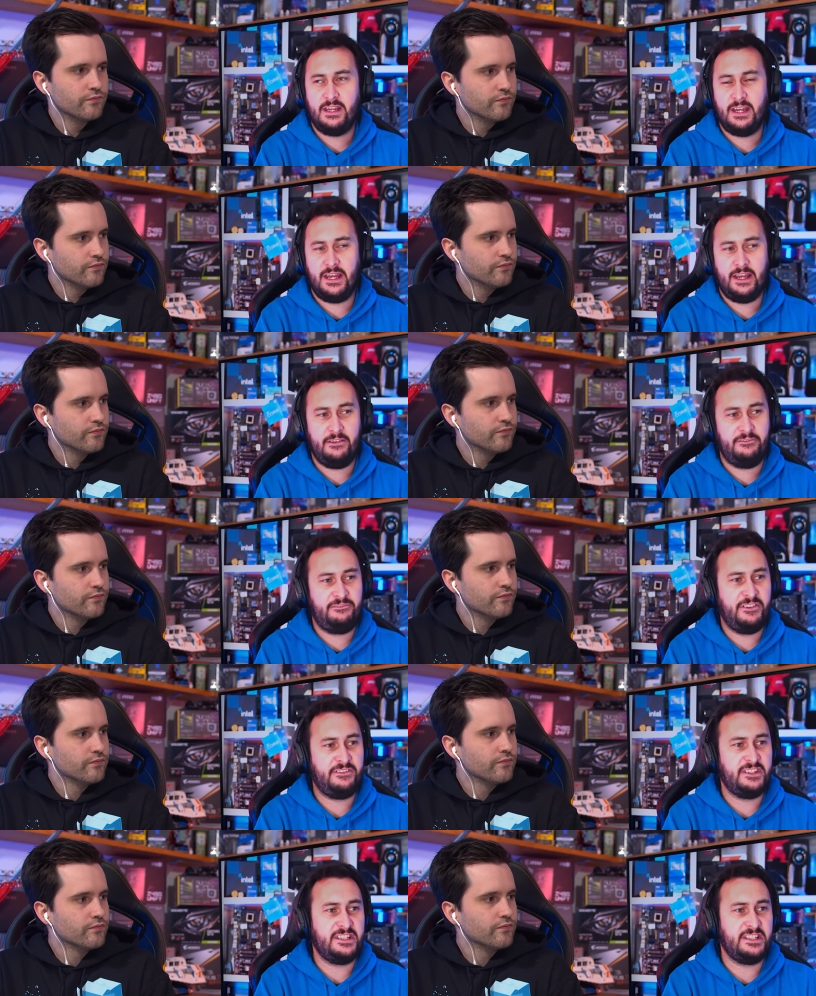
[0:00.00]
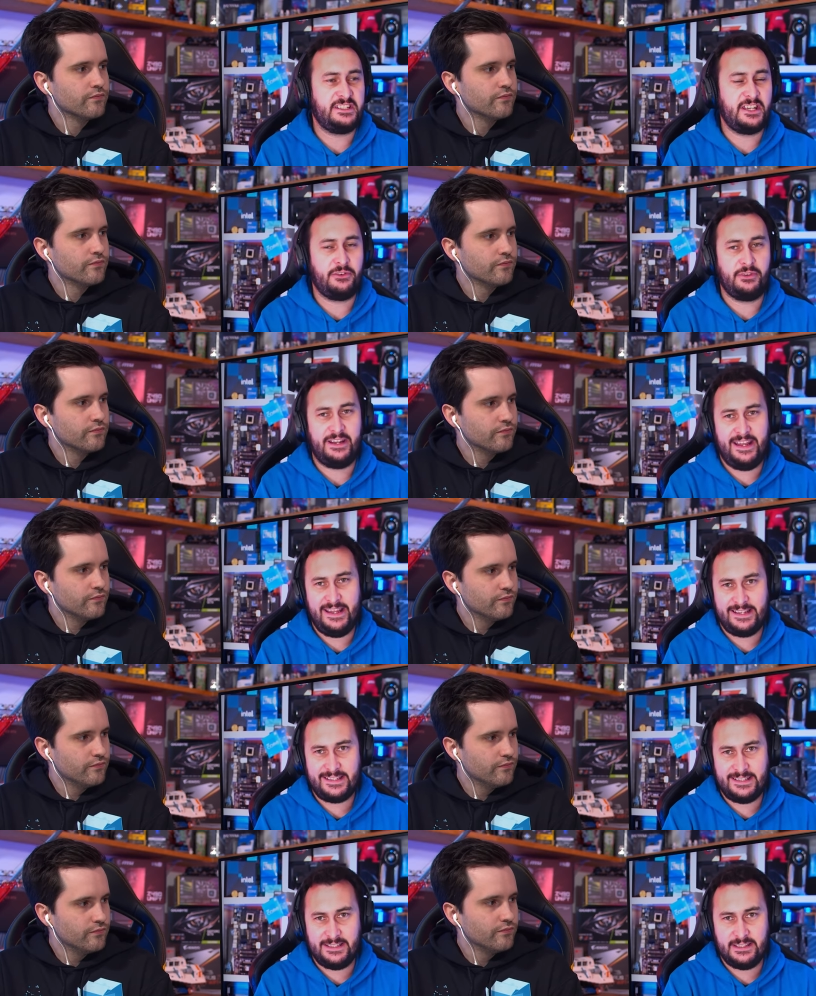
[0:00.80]
Speaker 1: uh,
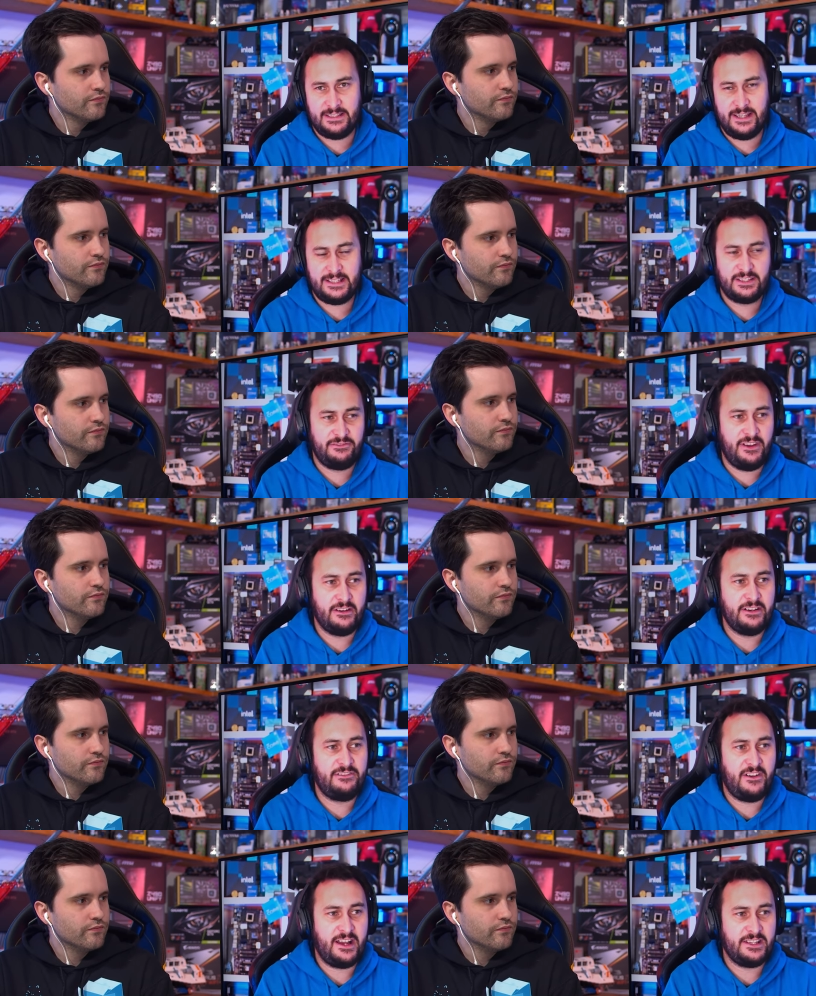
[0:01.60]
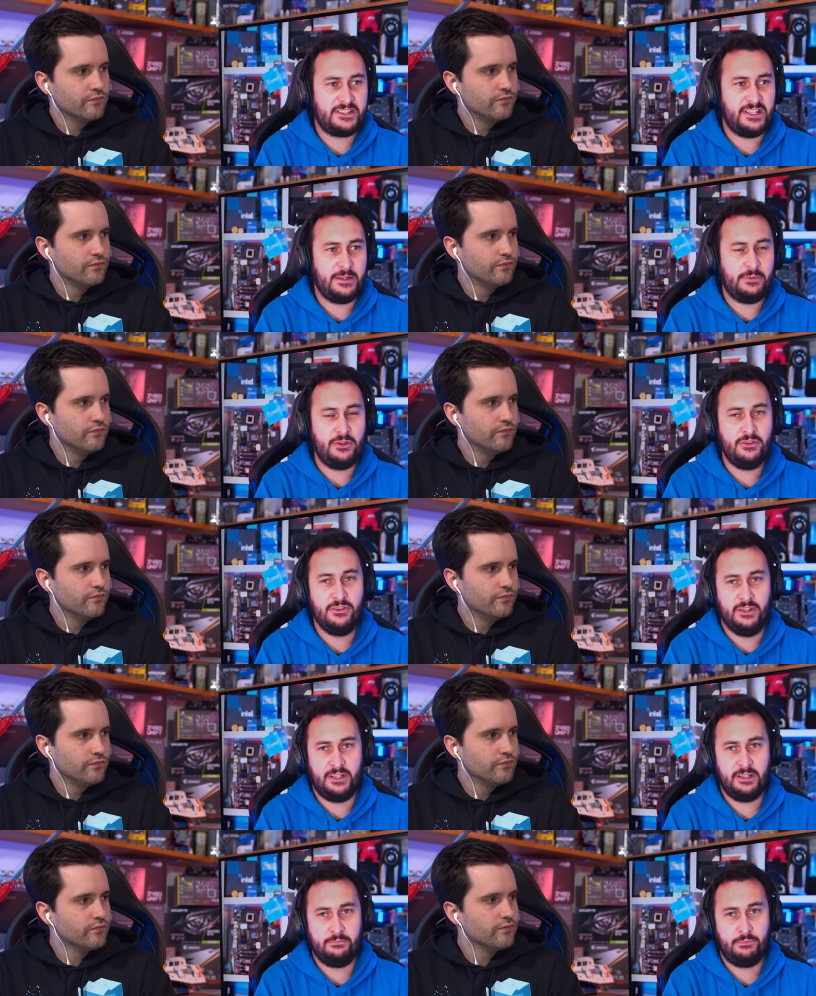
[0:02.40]
5600X is, that's a very fast CPU
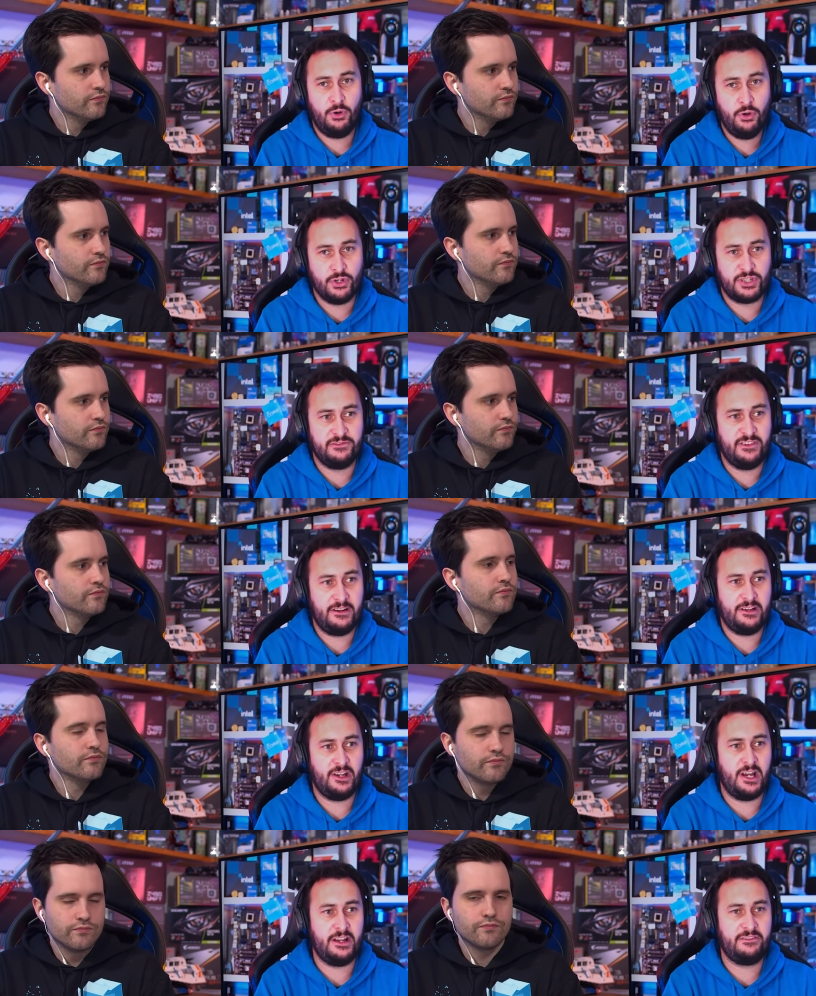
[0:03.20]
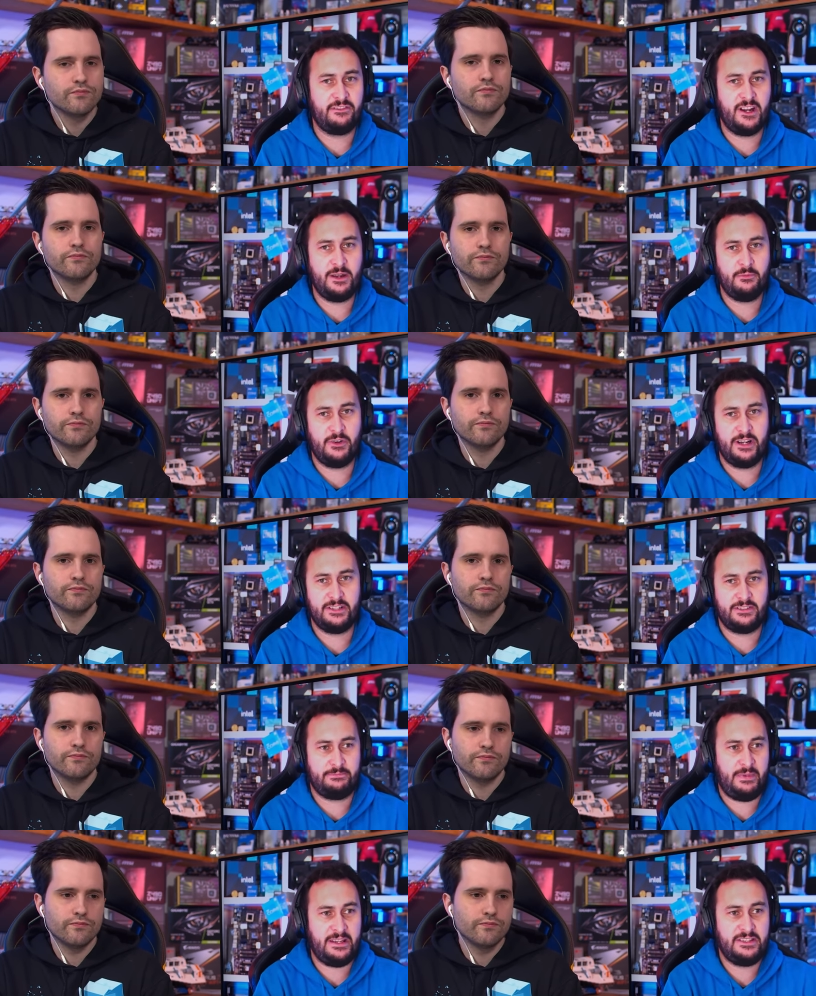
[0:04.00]
that can push very high frame
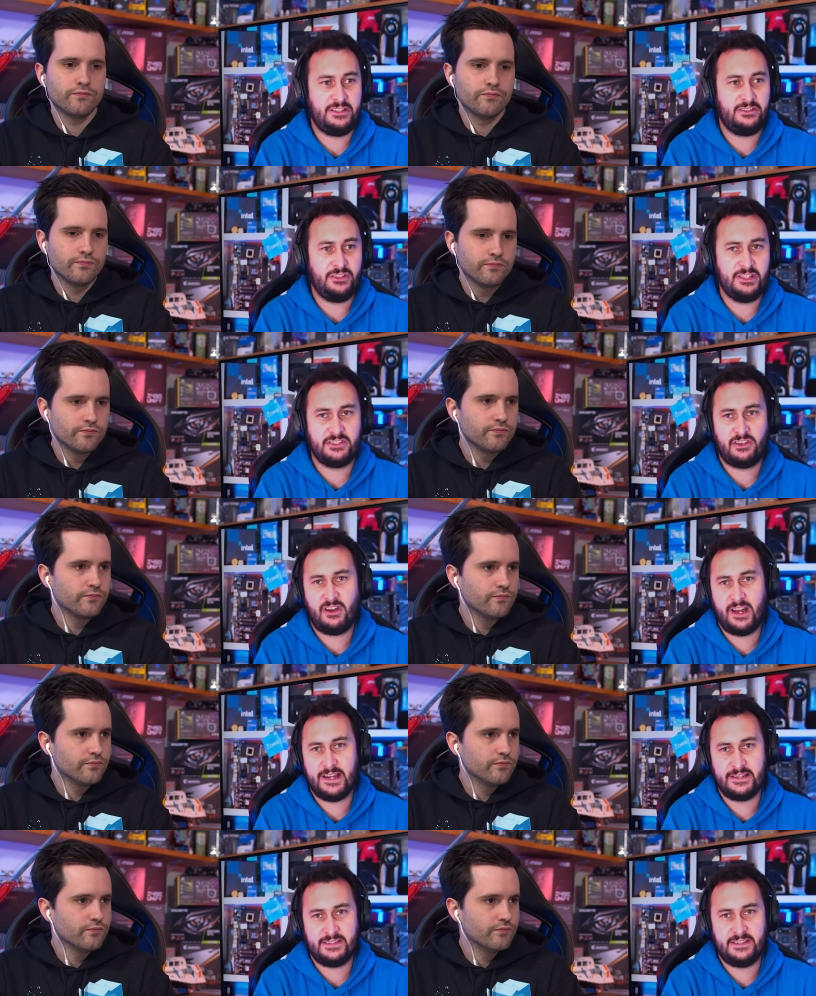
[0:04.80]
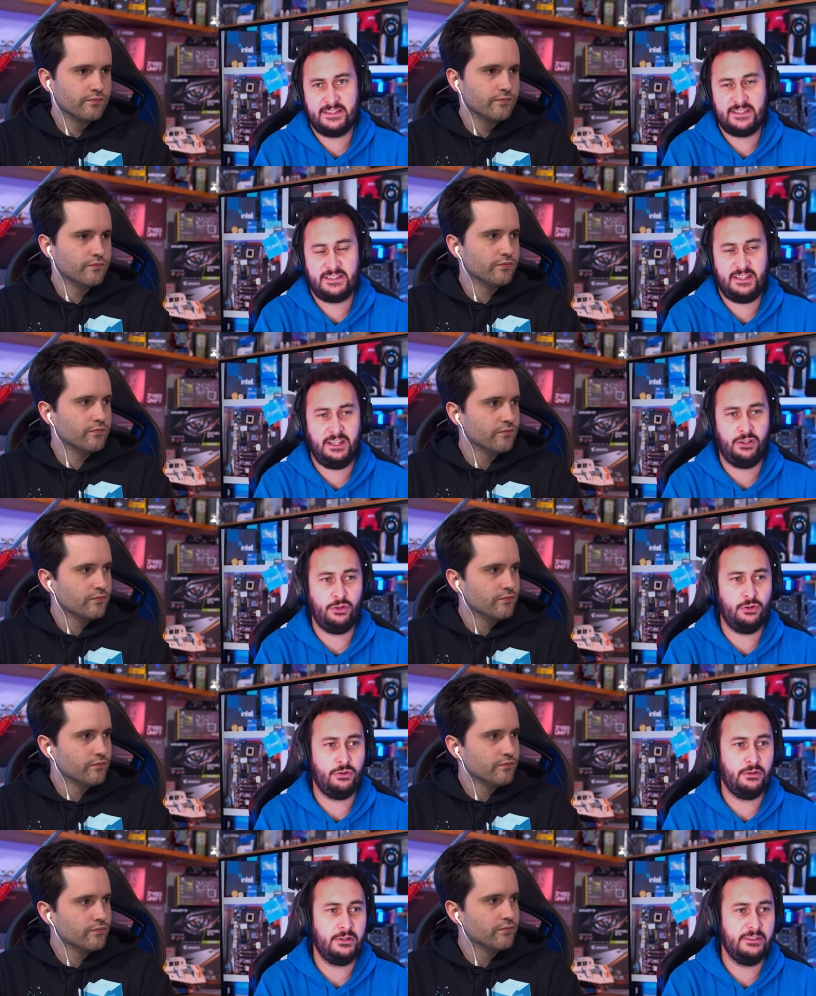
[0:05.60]
rates, basically as high as the 16
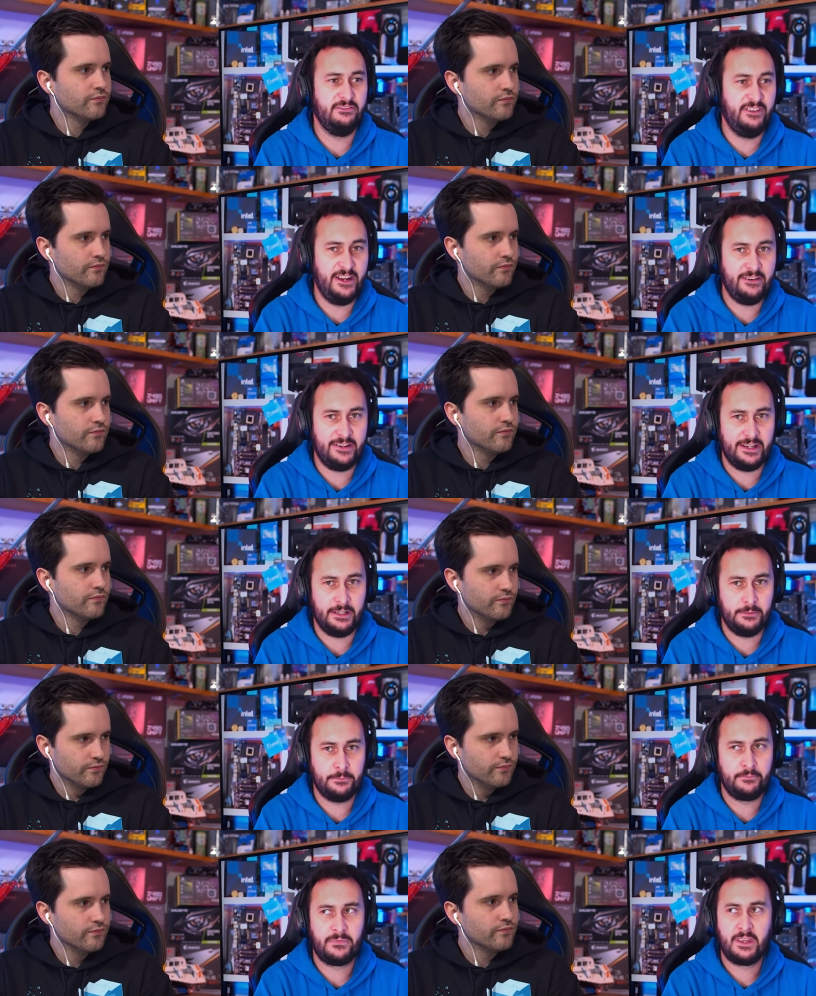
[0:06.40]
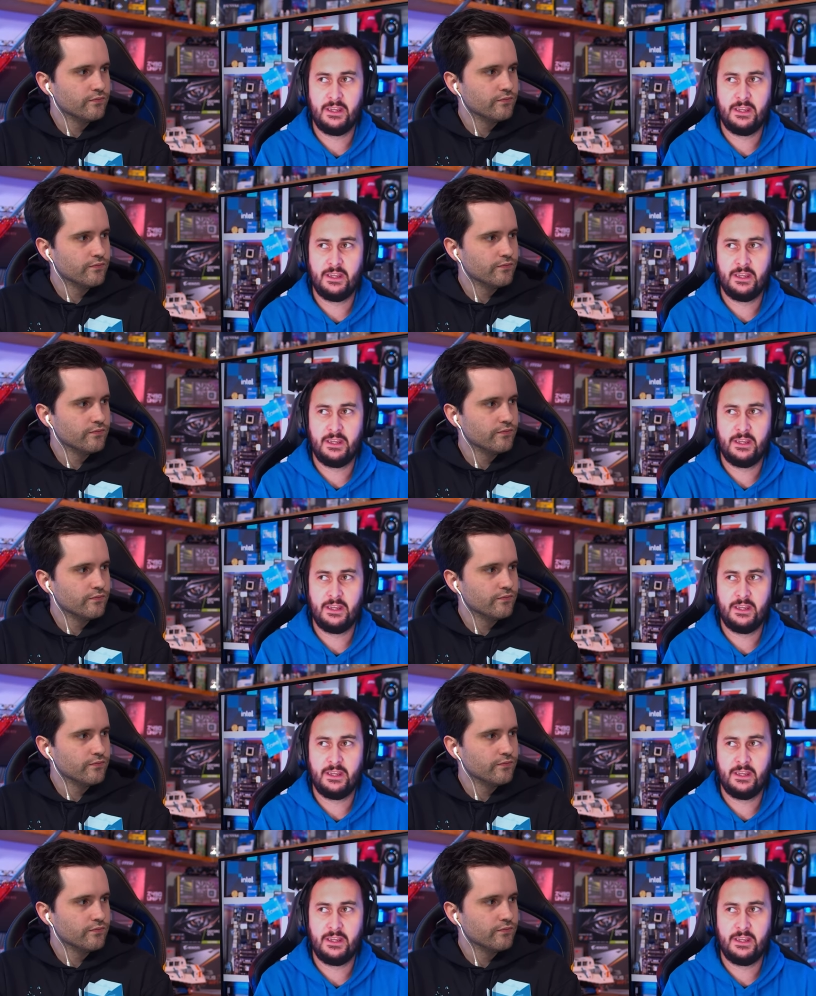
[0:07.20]
core variant.